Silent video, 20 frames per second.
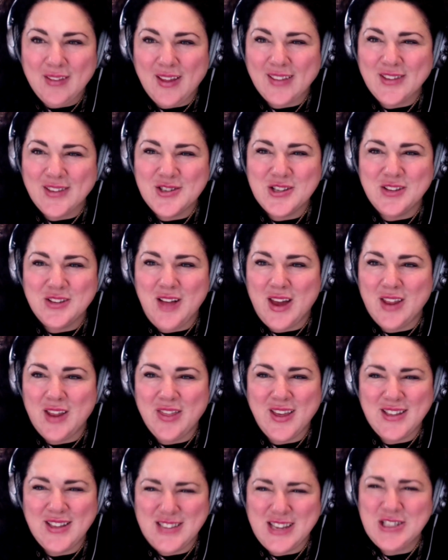Like, there's a lot
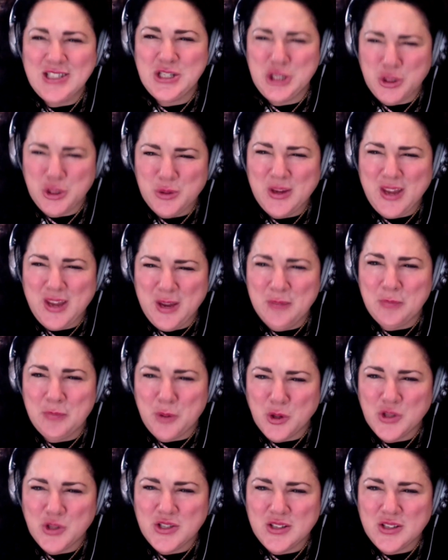of things I do keep
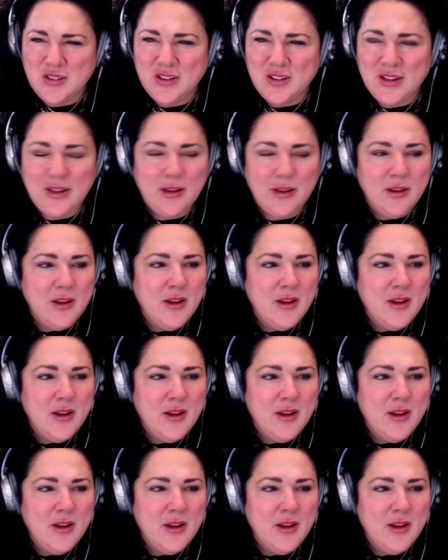personally,